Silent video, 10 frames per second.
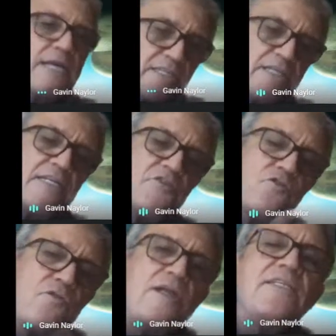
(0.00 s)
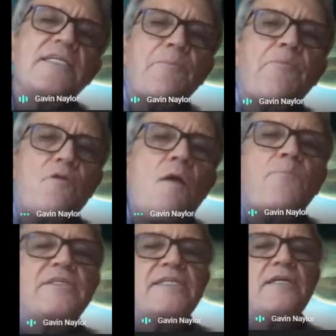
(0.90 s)
It's an intrinsic
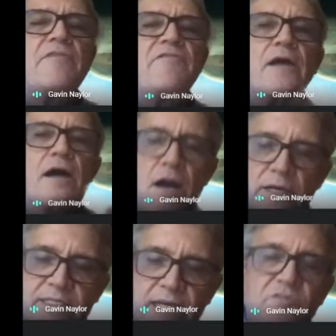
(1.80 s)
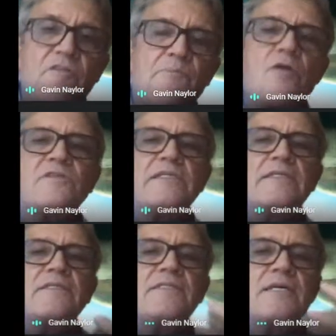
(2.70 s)
property of the architecture of
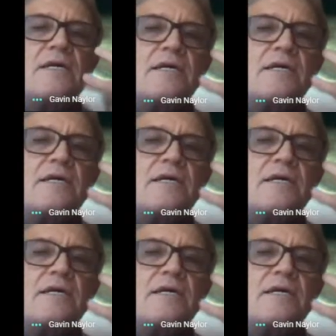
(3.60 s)
proteins